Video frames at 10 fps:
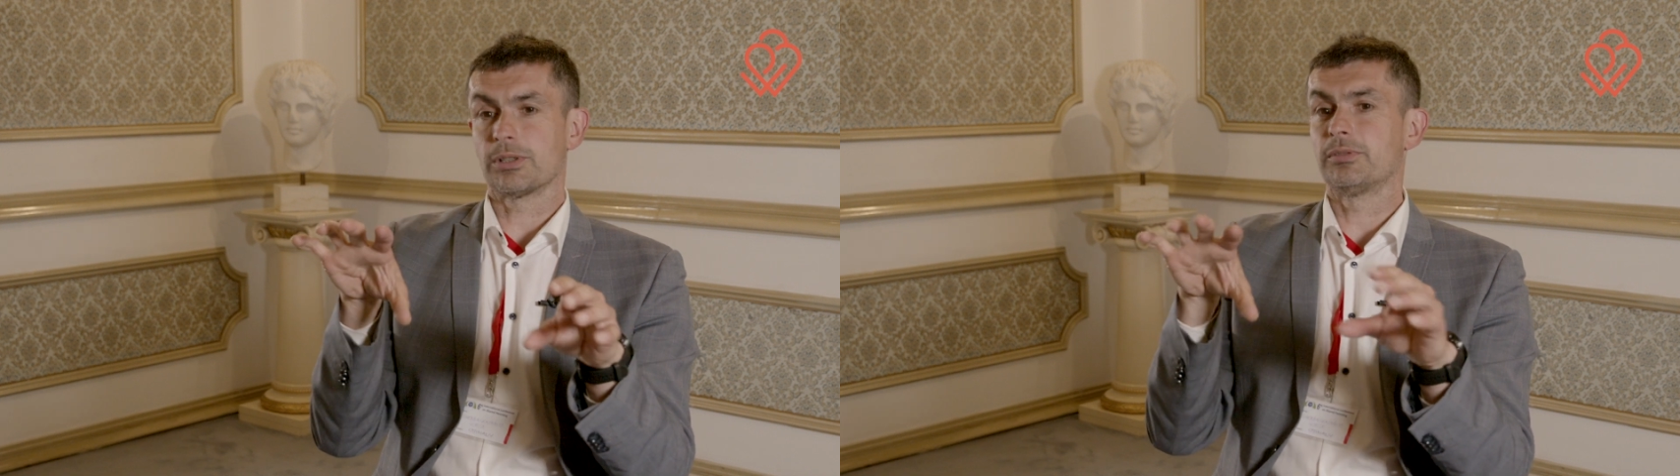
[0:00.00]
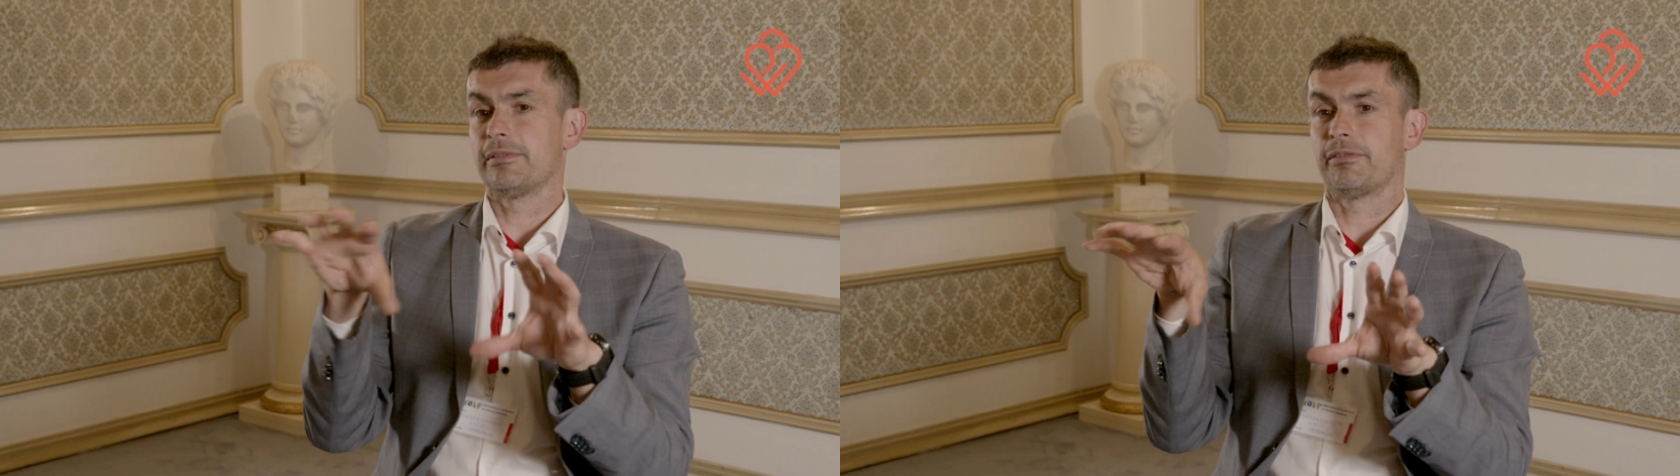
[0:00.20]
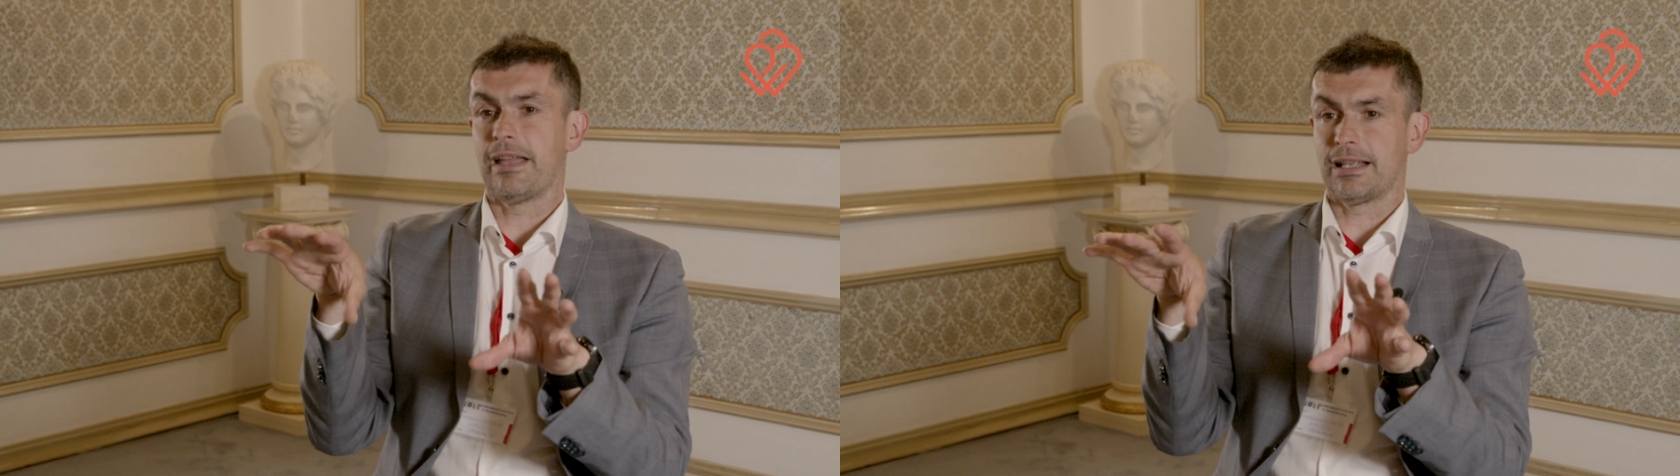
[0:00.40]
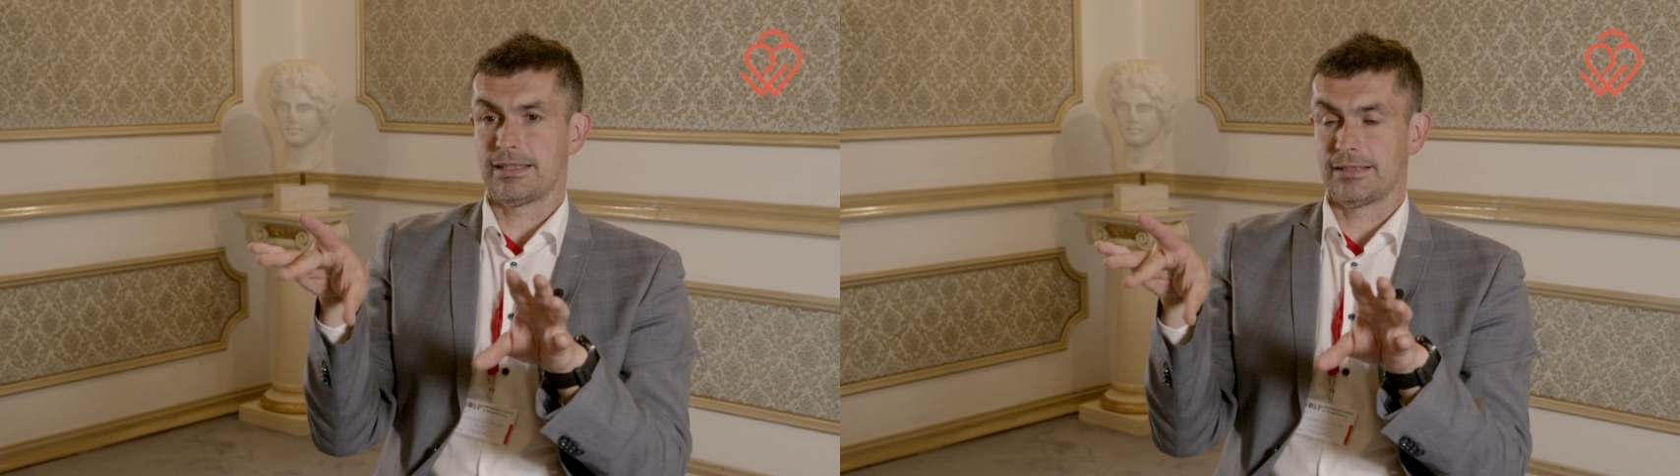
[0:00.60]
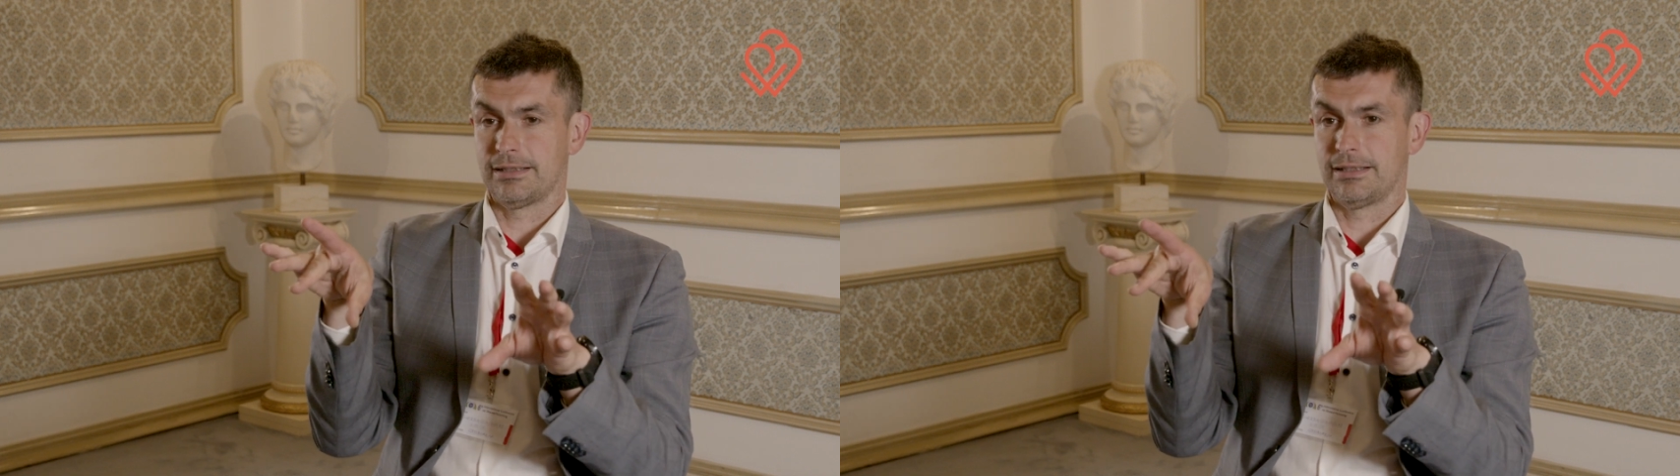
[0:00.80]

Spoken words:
of the effect